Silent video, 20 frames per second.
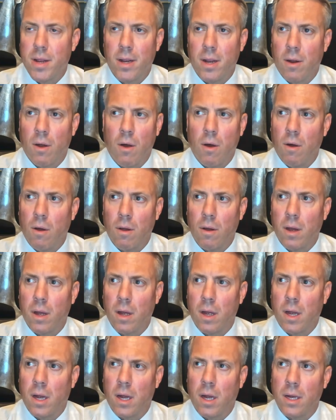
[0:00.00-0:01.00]
in at all uh,
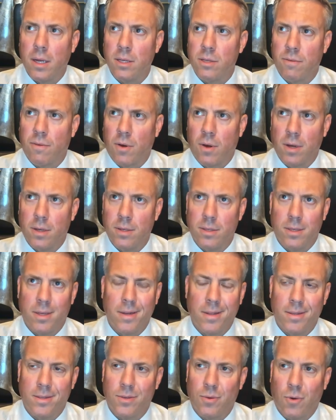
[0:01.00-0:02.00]
uh, as far as
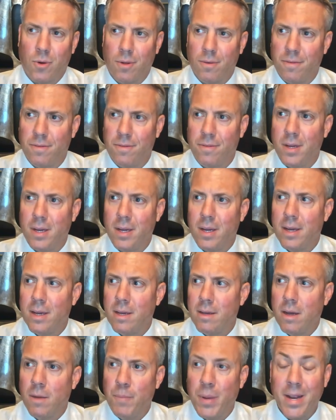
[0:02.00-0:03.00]
any sort of
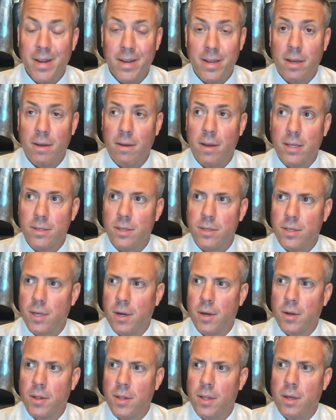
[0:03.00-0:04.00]
opinion
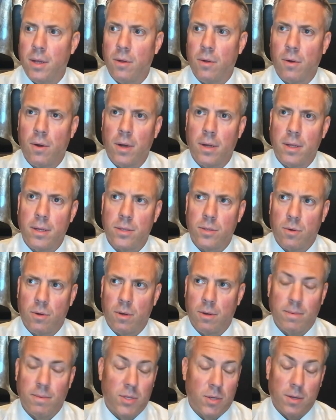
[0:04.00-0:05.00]
necessarily or any sort
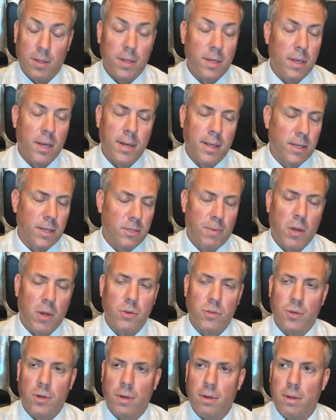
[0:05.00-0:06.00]
of certainly any
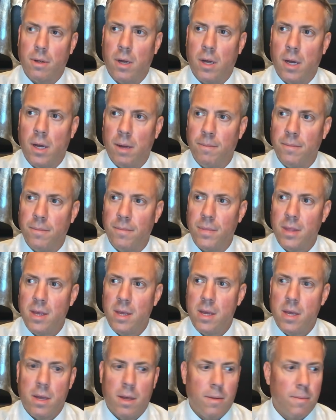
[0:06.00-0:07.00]
exposure. Um,
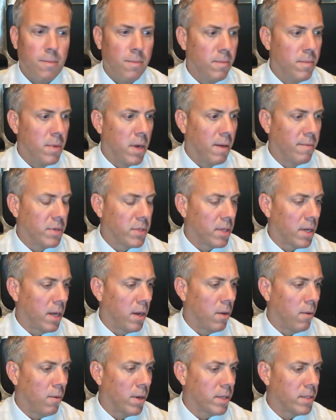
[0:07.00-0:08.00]
obviously, I
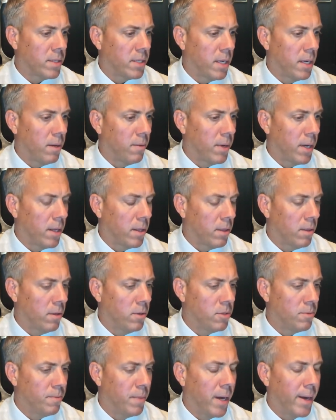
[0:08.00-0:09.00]
don't want to see anyone
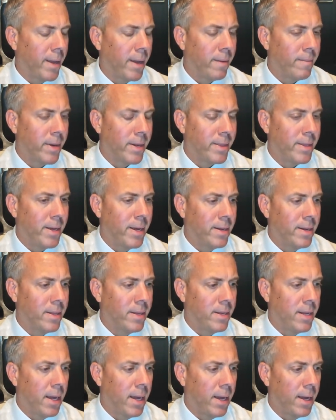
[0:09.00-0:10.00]
lose money, but at the end of
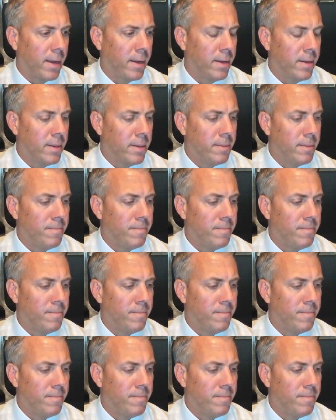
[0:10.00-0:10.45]
the day,